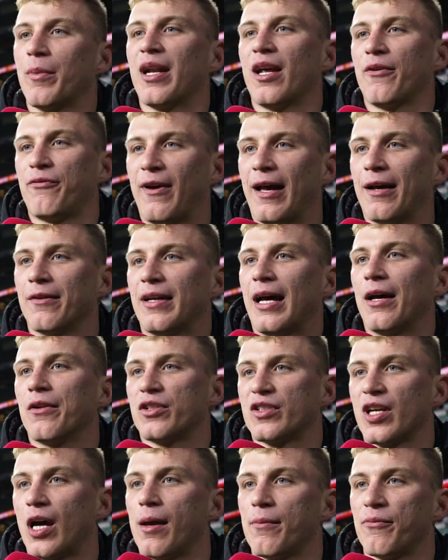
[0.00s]
when I found out
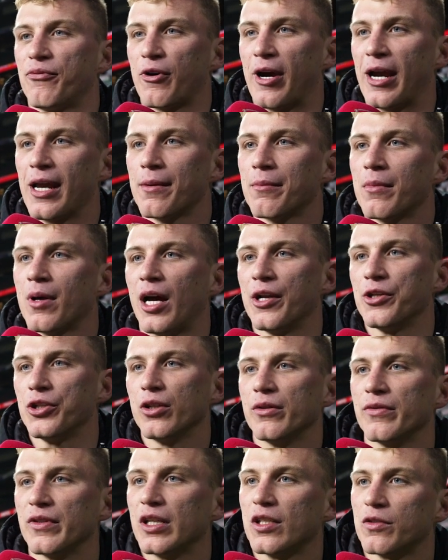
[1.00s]
the time frame, I
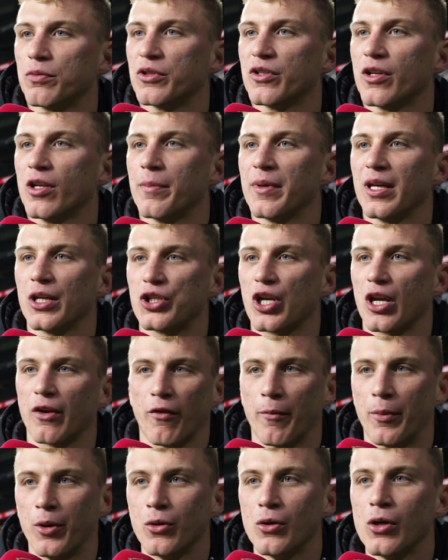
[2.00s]
knew that this was going to be
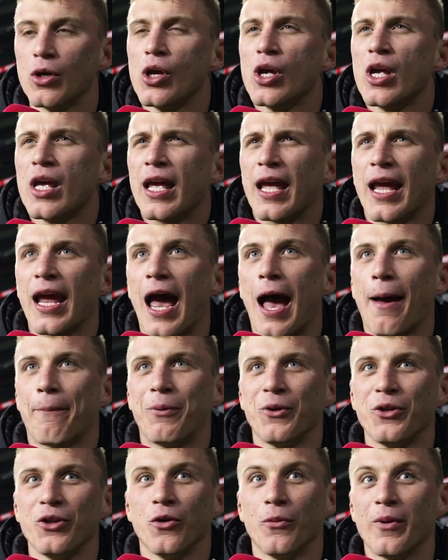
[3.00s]
achievable. It
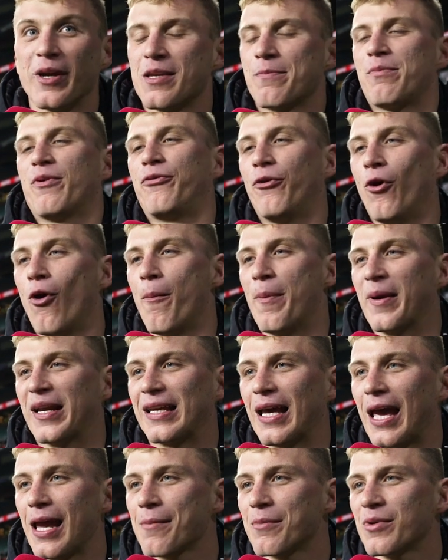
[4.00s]
happened the week before
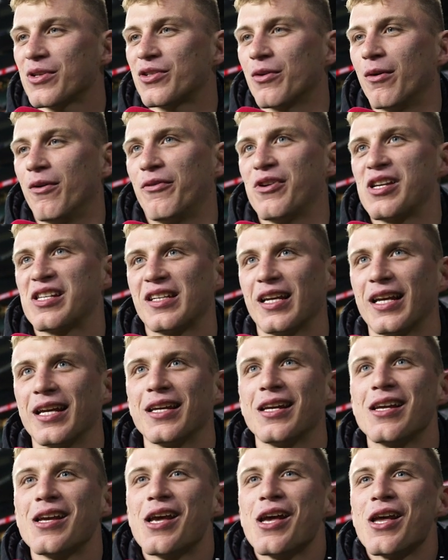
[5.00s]
big game, so
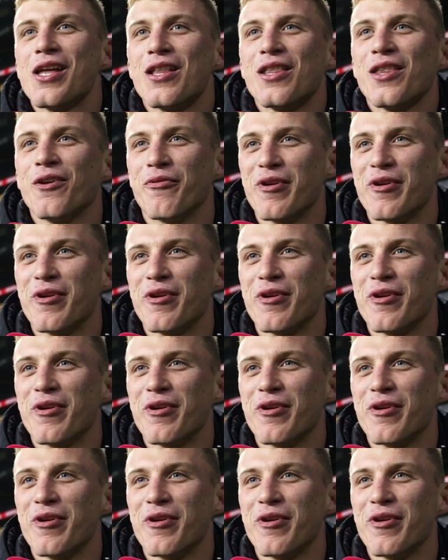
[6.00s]
obviously the